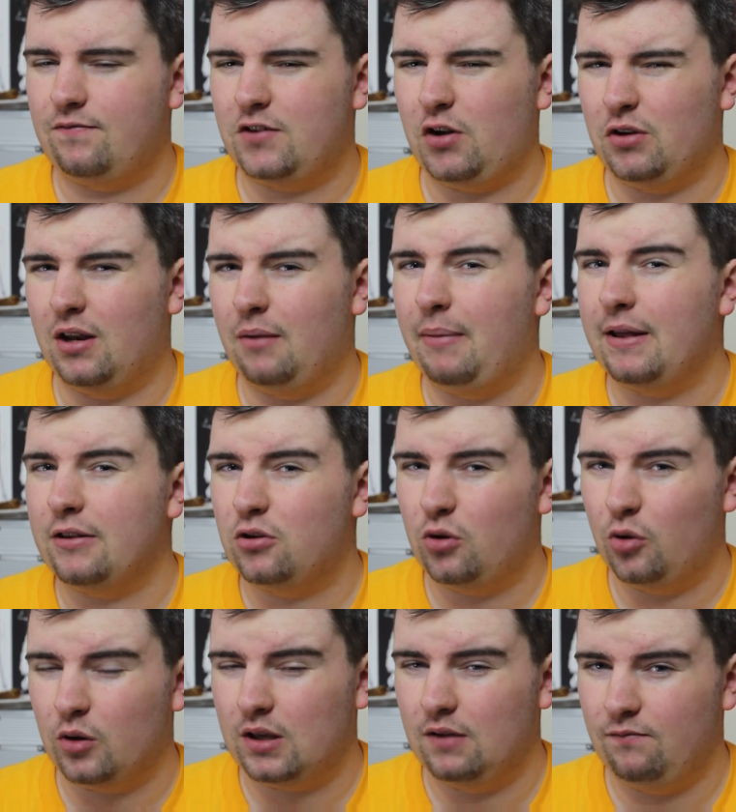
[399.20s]
sounded a bit
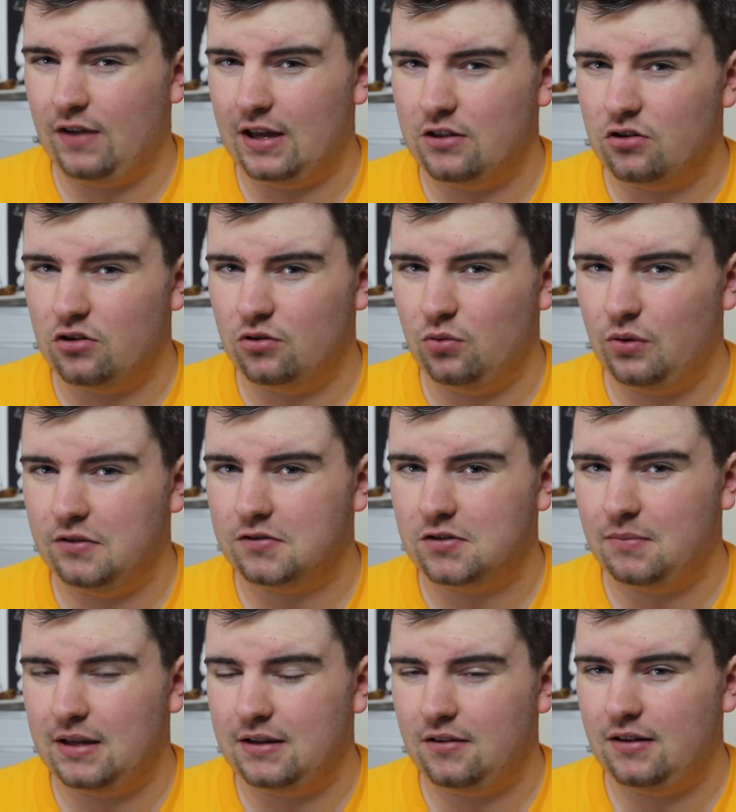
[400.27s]
too conventional
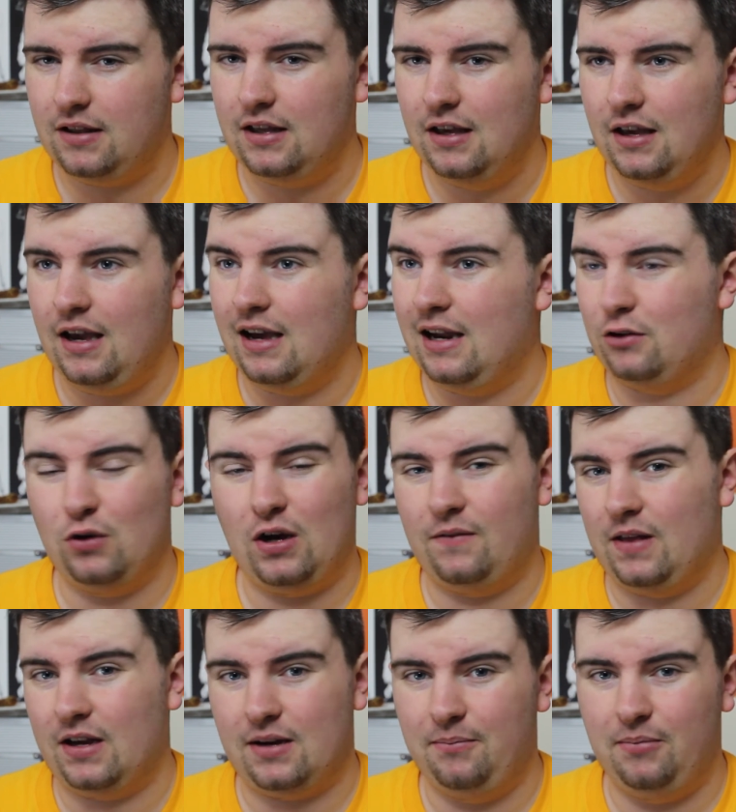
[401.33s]
instrumentally, and I do
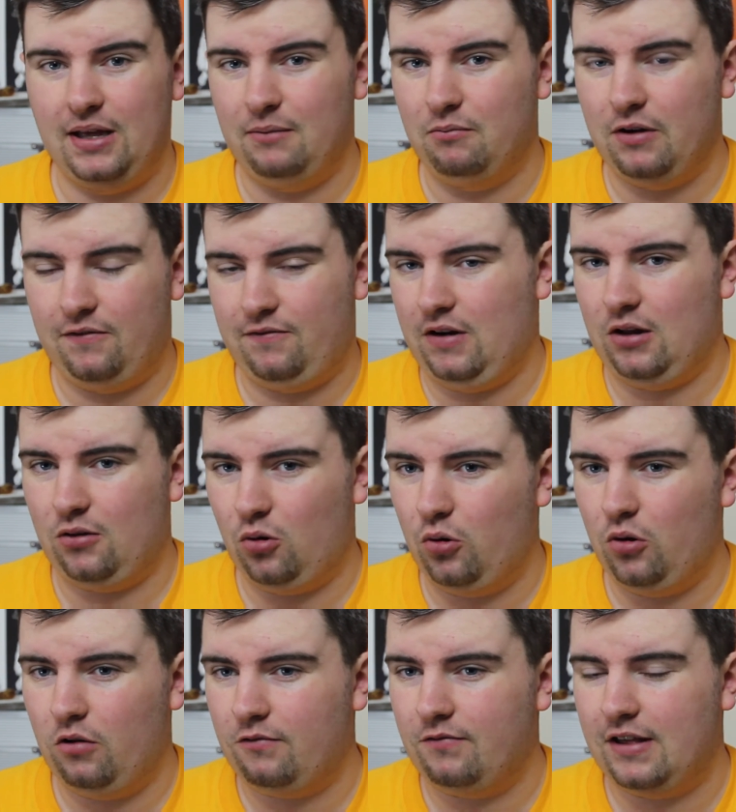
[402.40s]
have that complaint with a
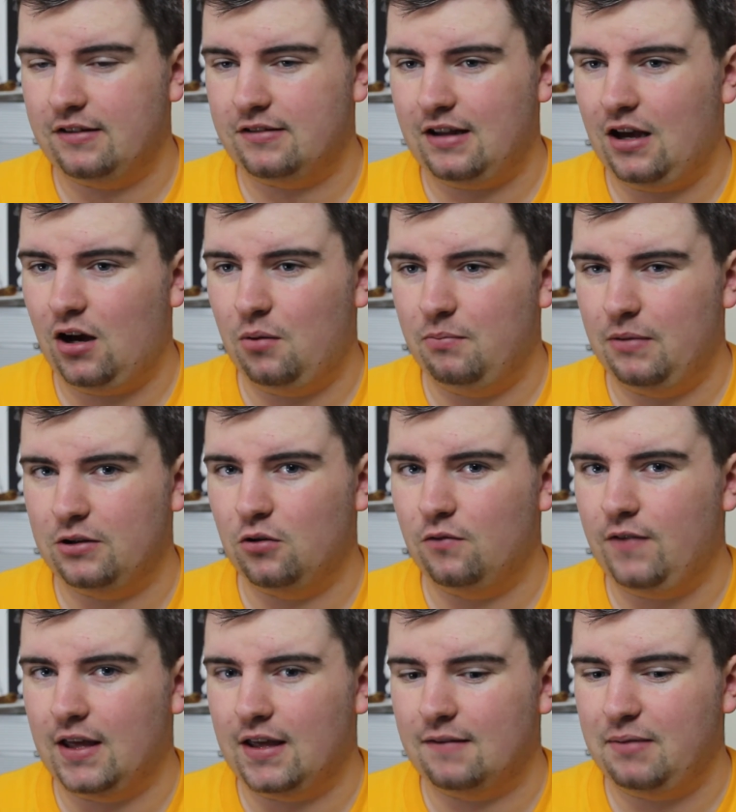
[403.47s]
lot of this album. I do
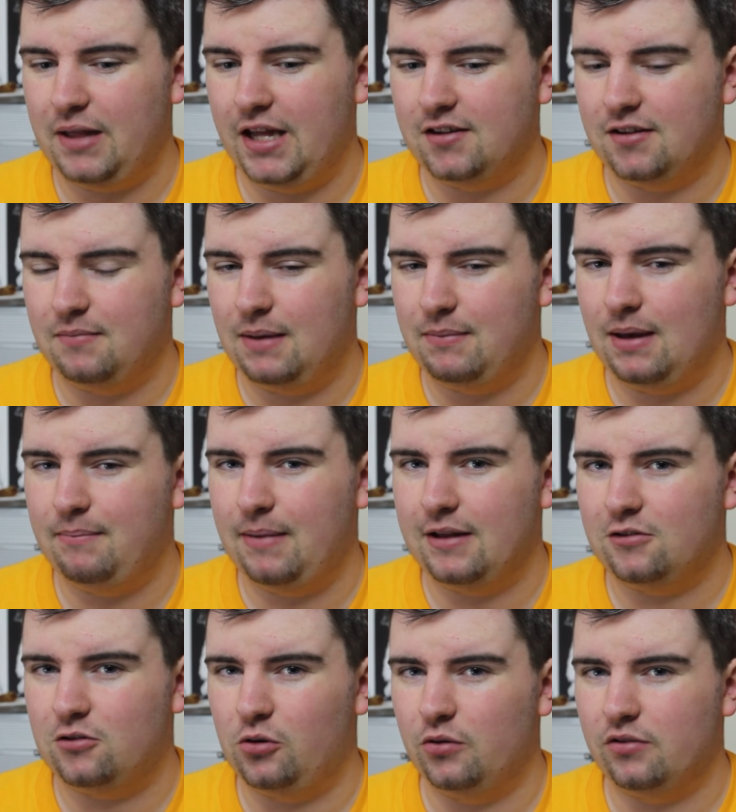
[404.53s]
think it plays it maybe a
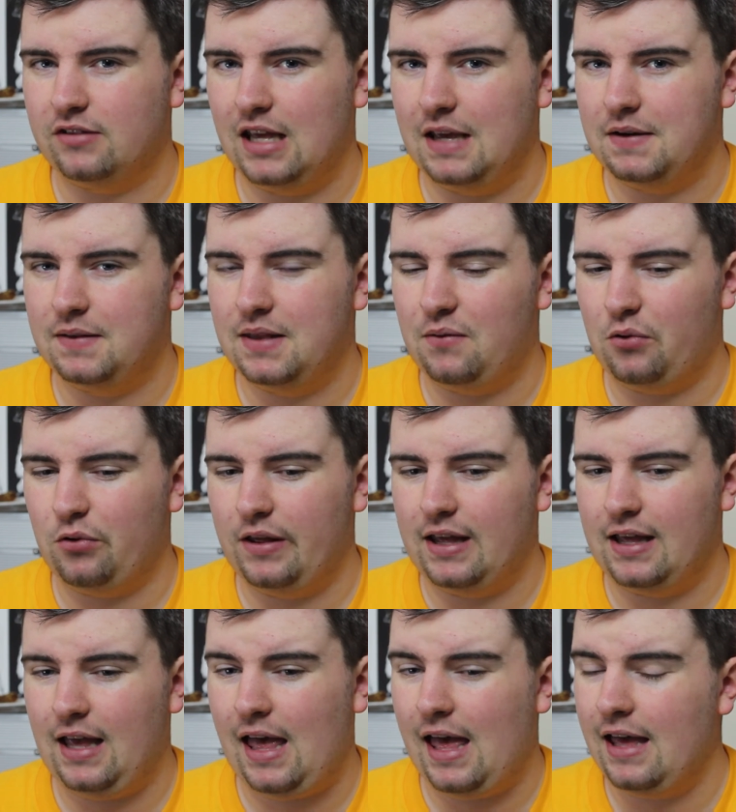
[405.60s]
bit too safe and never
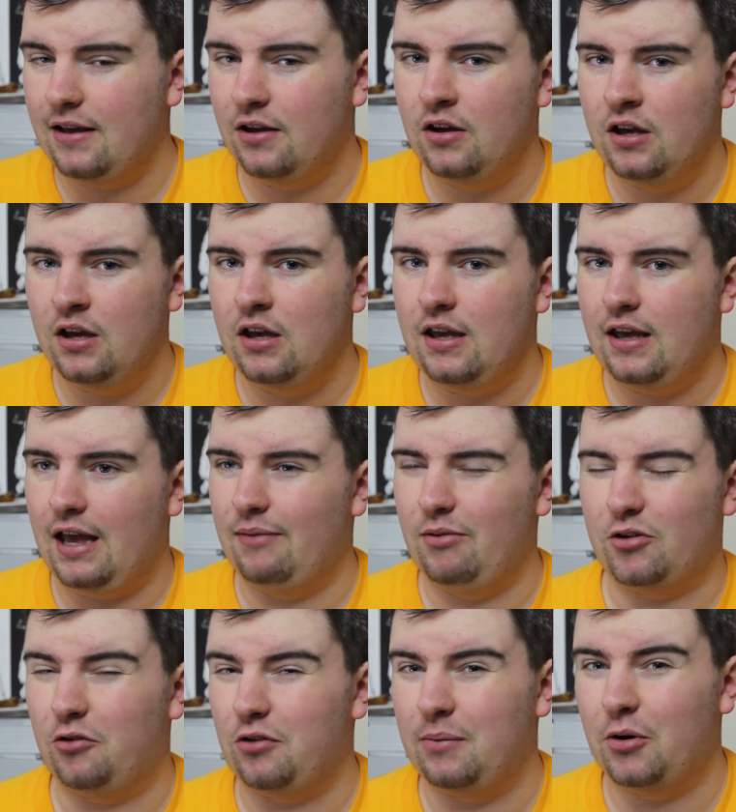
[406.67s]
really hit,
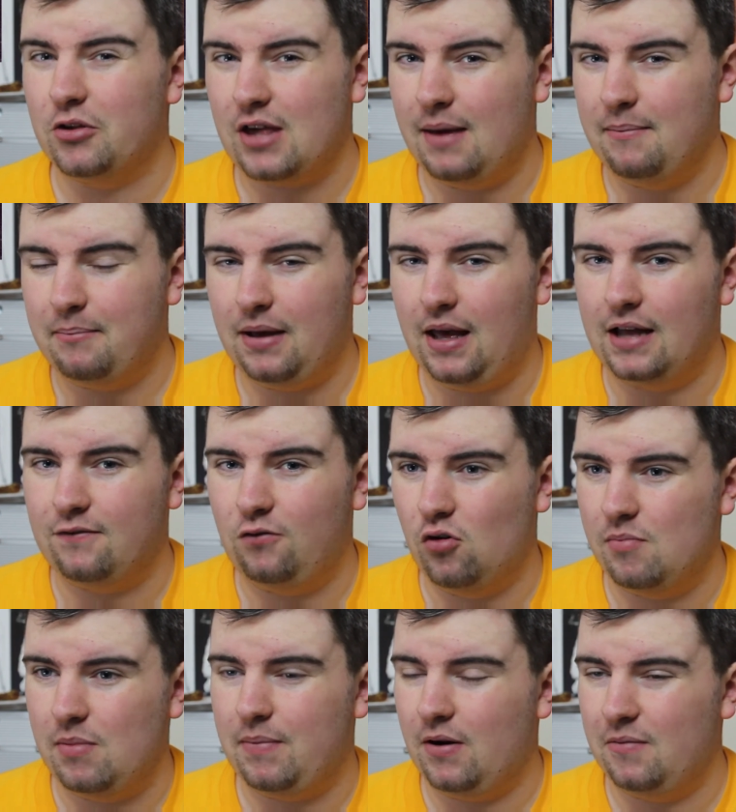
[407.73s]
not really much impact
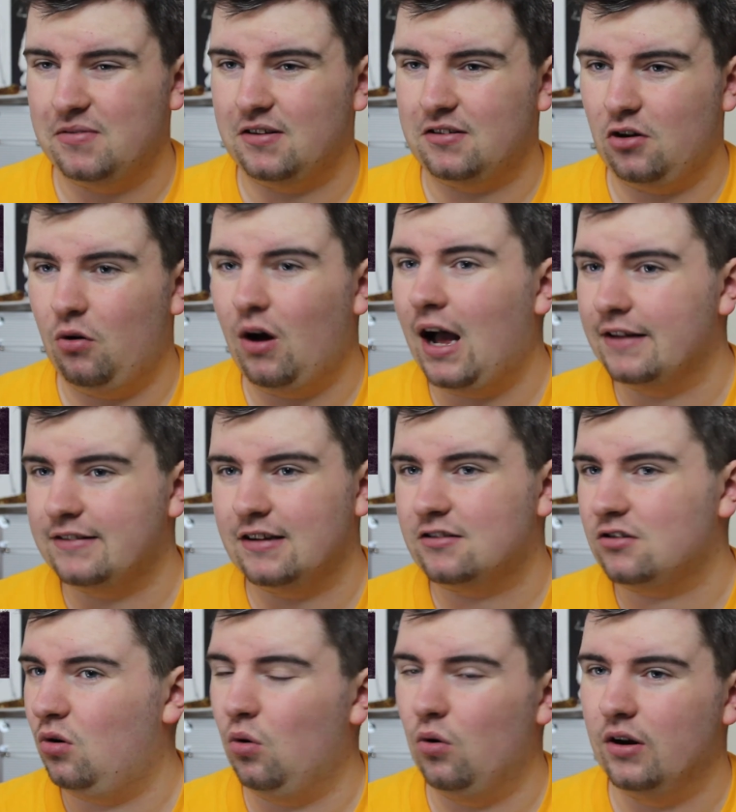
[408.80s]
for him. But Pyramids of Salt has
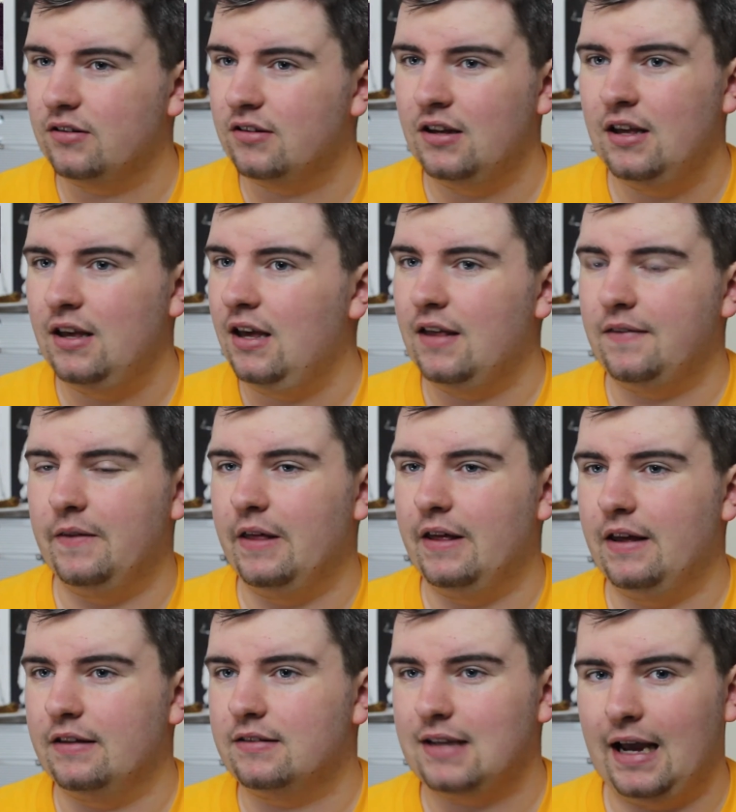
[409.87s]
this chorus
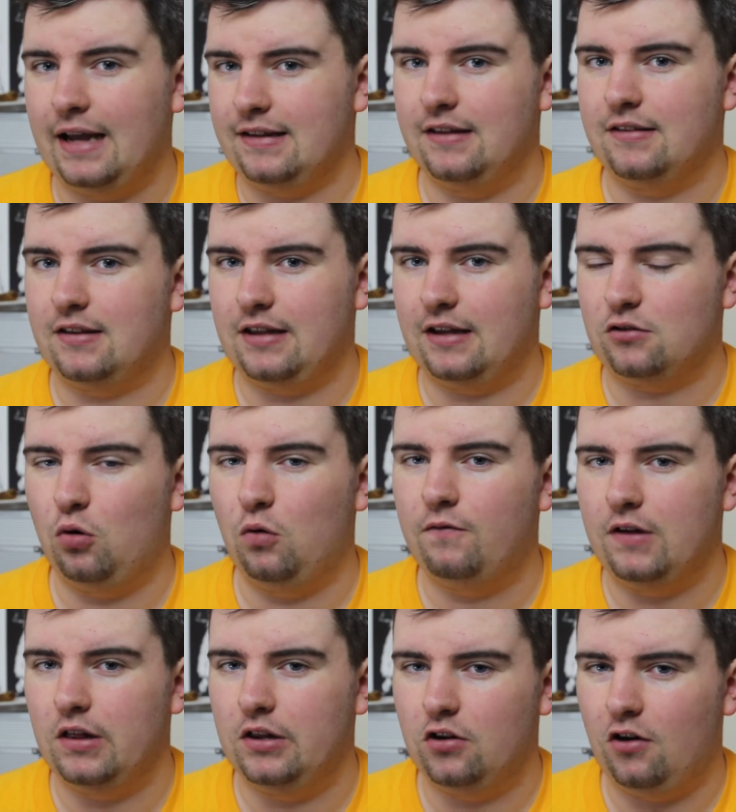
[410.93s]
that ties into this whole
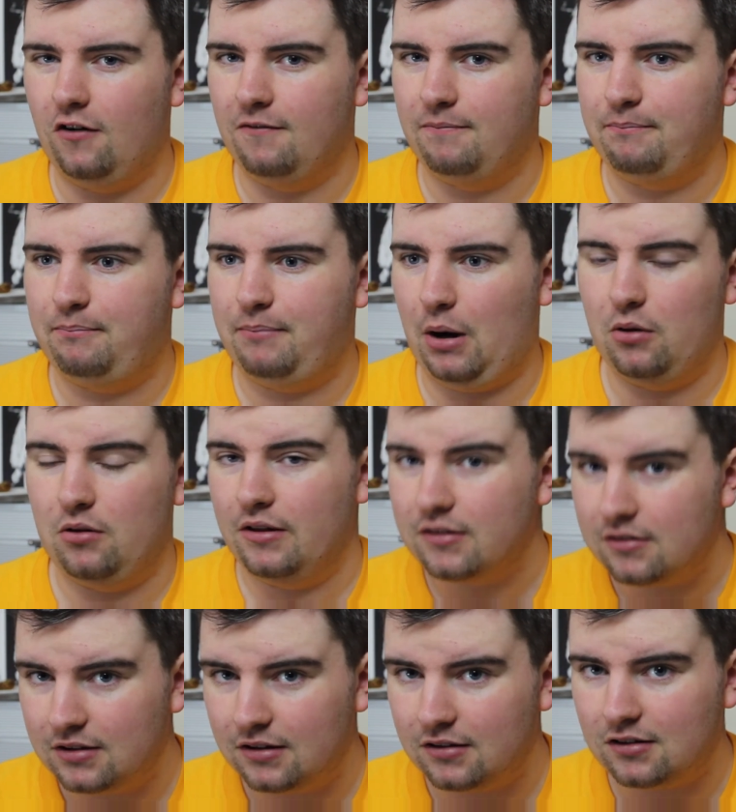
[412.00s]
feeling of
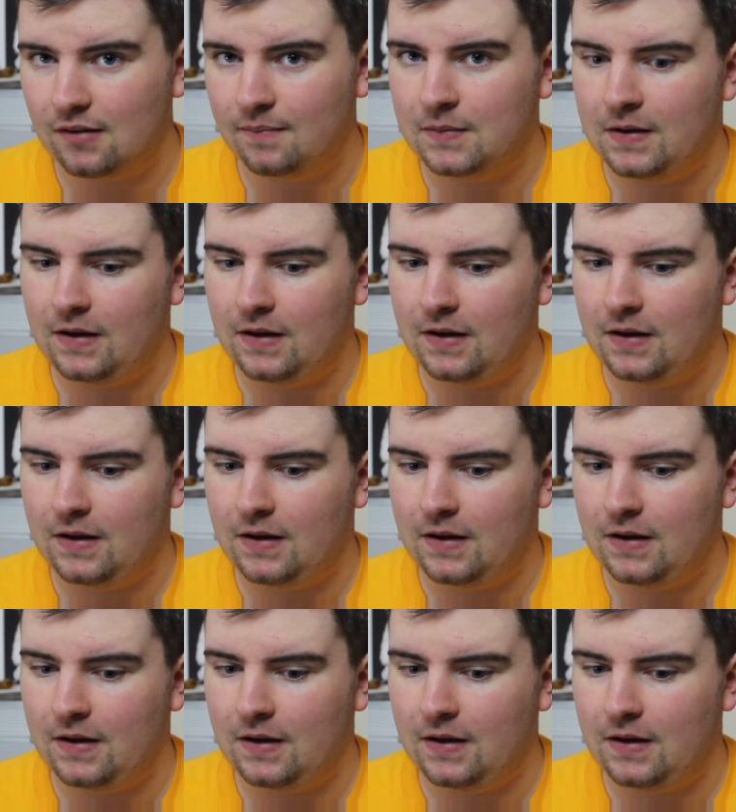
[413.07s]
powerlessness,